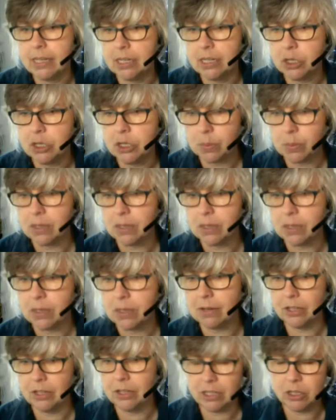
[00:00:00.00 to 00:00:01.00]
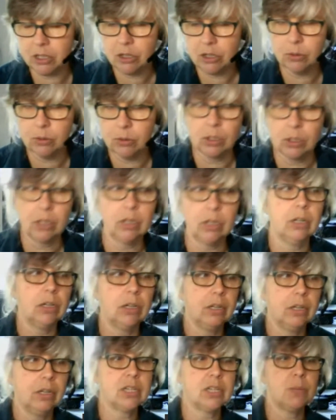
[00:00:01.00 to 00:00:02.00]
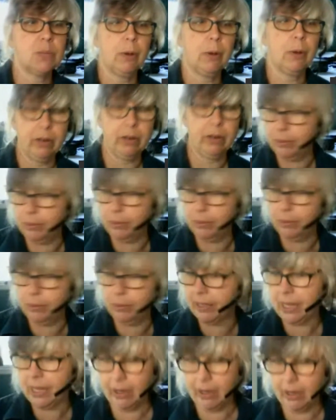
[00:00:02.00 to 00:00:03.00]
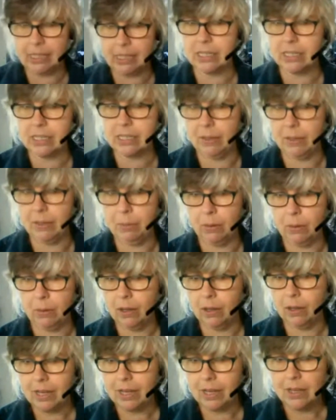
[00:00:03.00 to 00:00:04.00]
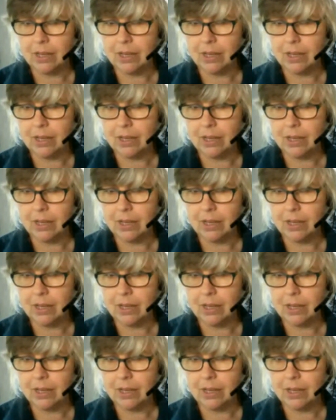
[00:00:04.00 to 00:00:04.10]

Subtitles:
in terms of your experience with getting your hands on people.